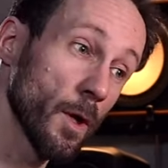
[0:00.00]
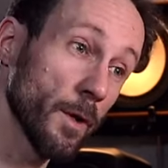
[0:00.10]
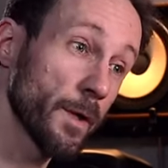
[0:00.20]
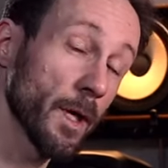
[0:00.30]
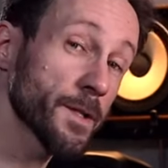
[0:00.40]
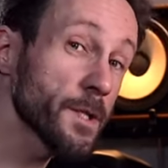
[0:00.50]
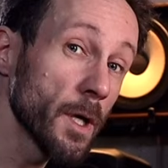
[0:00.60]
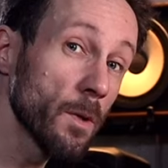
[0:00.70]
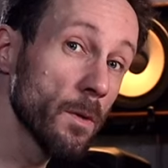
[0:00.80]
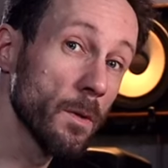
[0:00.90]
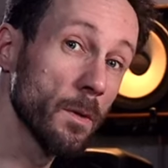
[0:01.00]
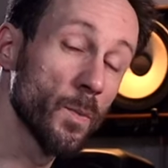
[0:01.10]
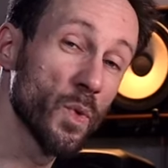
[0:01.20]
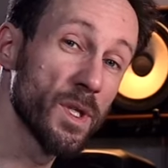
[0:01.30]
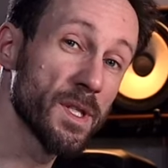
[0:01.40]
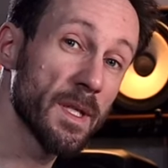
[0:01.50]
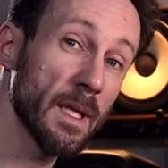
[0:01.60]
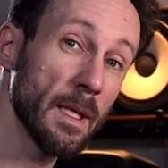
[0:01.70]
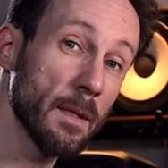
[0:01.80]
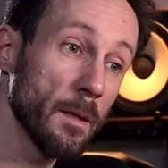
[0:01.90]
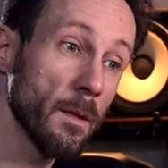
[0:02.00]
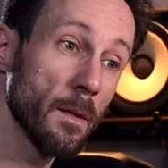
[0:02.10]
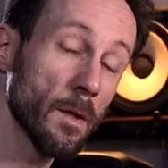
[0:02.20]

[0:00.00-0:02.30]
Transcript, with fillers: a not so pristine